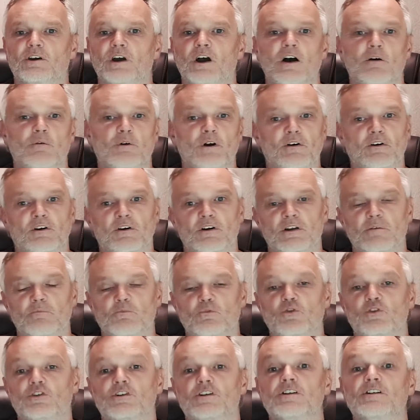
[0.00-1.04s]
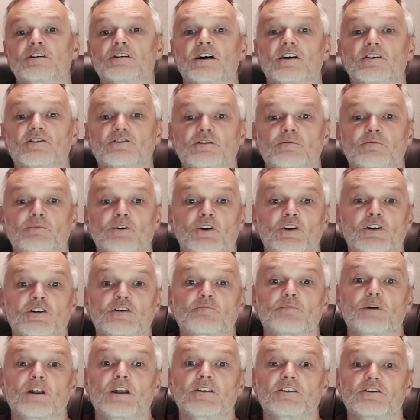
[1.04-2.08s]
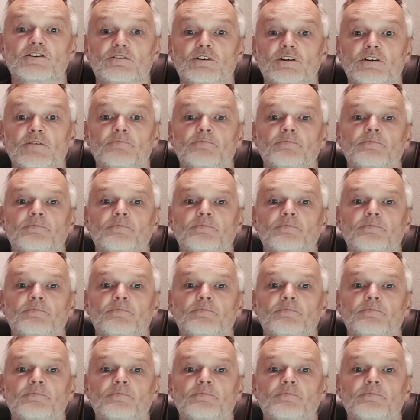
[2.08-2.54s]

I won't go into any more details, I'm not going to spell it to you.